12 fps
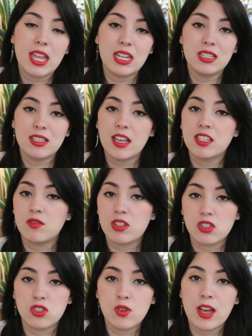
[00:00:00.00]
any signs of
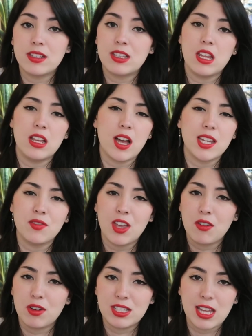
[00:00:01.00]
distress, any kind of
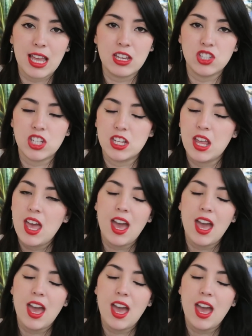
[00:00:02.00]
irritation,